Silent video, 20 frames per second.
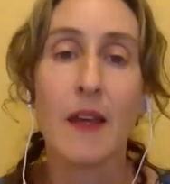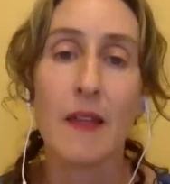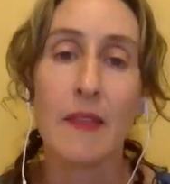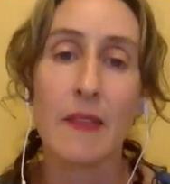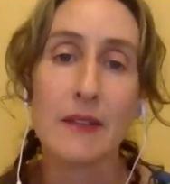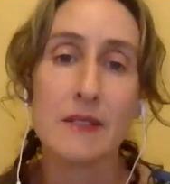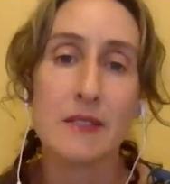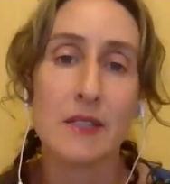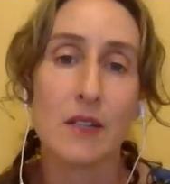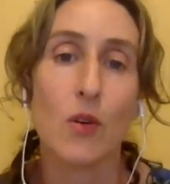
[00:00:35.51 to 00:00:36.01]

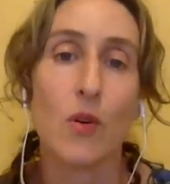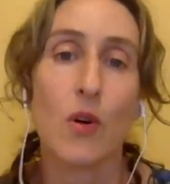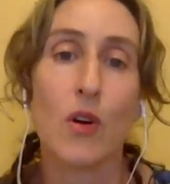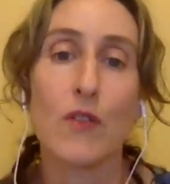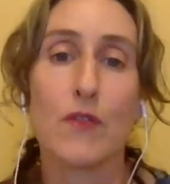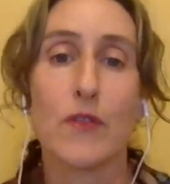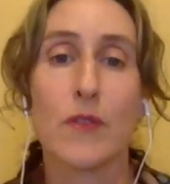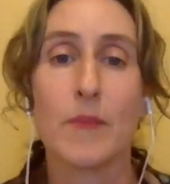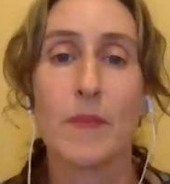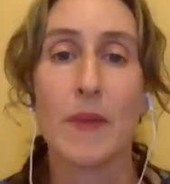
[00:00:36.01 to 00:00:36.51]
That's a
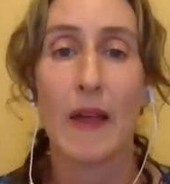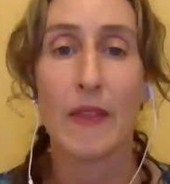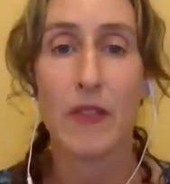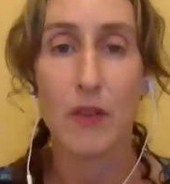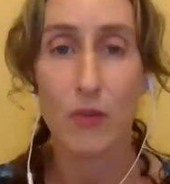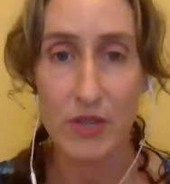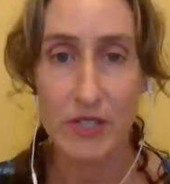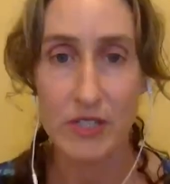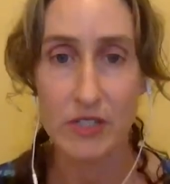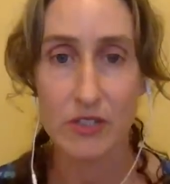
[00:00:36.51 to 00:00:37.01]
quote from other
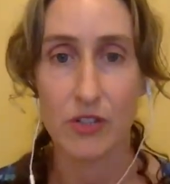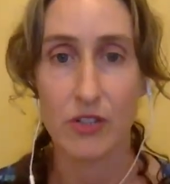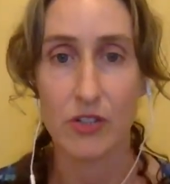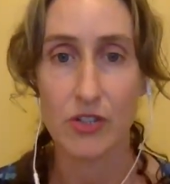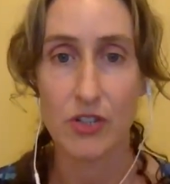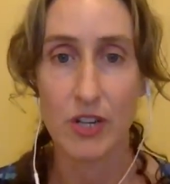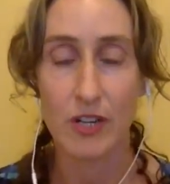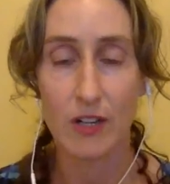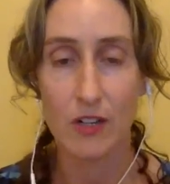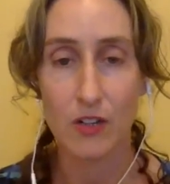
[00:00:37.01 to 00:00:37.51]

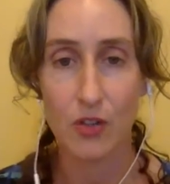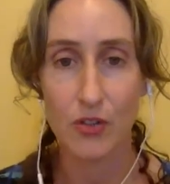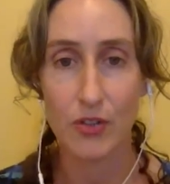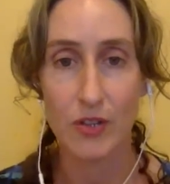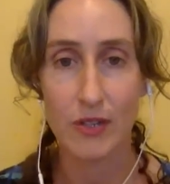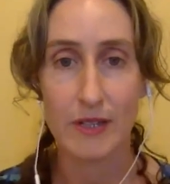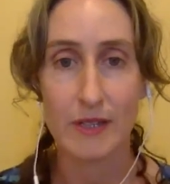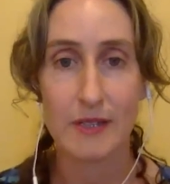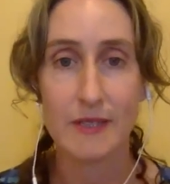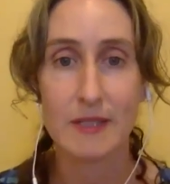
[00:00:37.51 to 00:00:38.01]
research
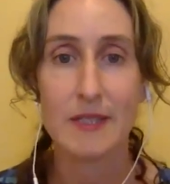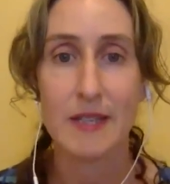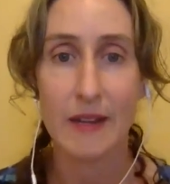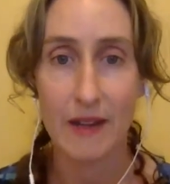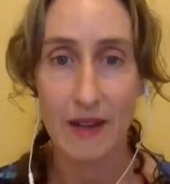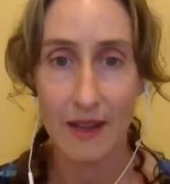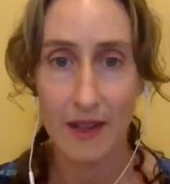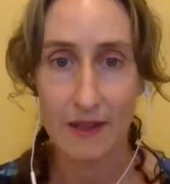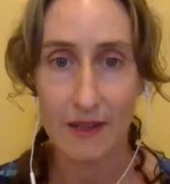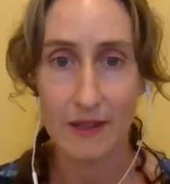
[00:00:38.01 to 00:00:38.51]
included in
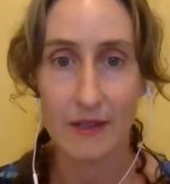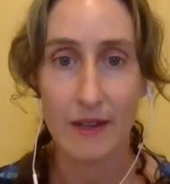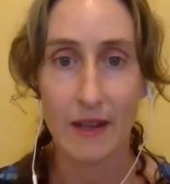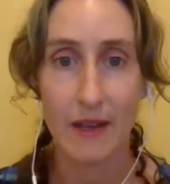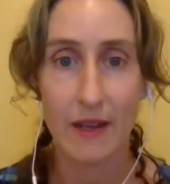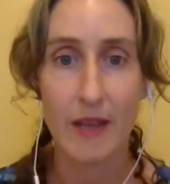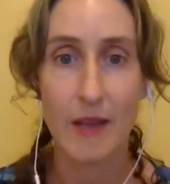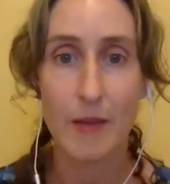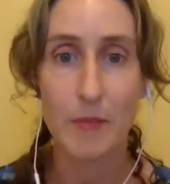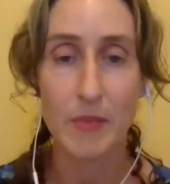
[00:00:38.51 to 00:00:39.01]
Seriana
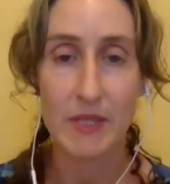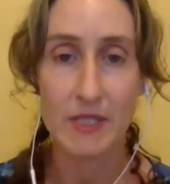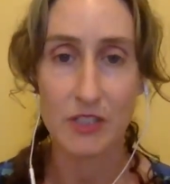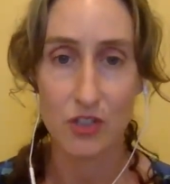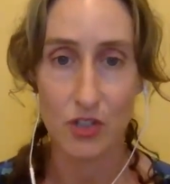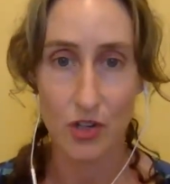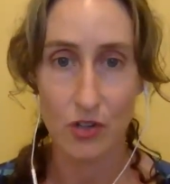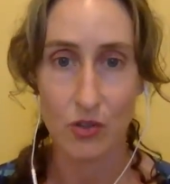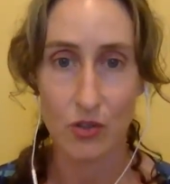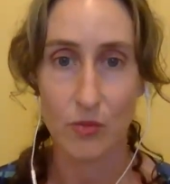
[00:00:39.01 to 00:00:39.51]
Naiepi's
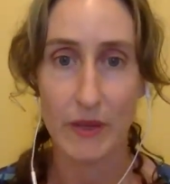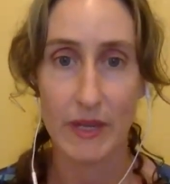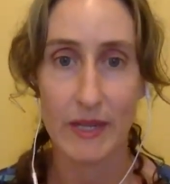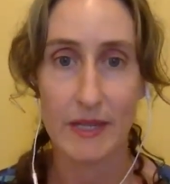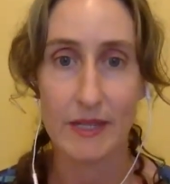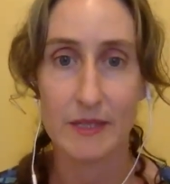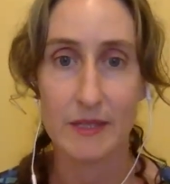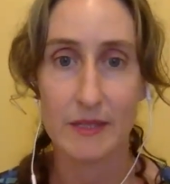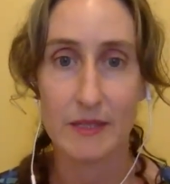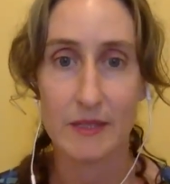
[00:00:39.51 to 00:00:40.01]
journal
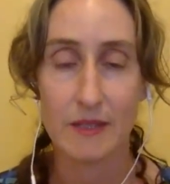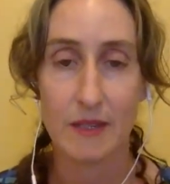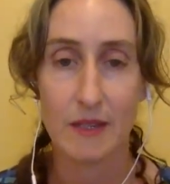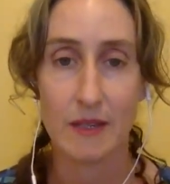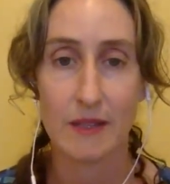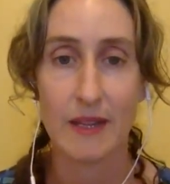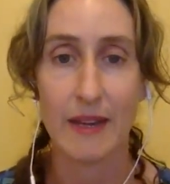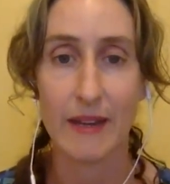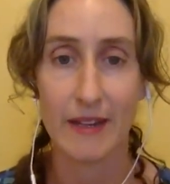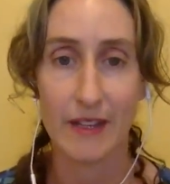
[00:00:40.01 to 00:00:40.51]
piece,
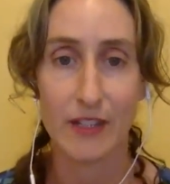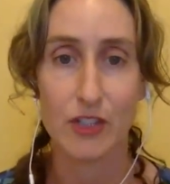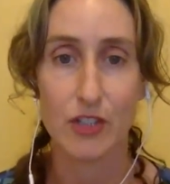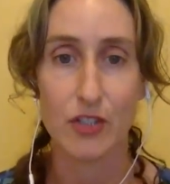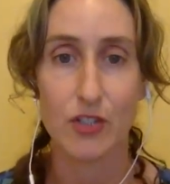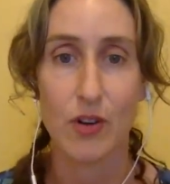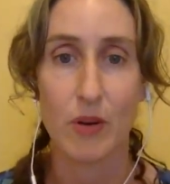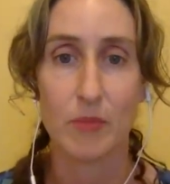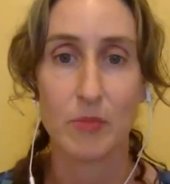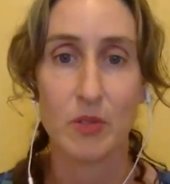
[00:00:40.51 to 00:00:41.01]
Getting Into
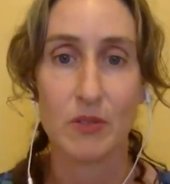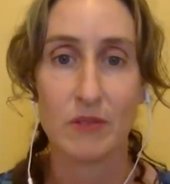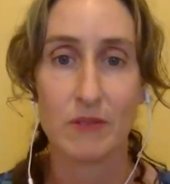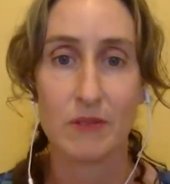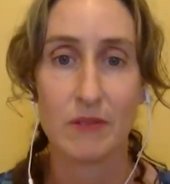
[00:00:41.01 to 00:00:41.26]
Trouble.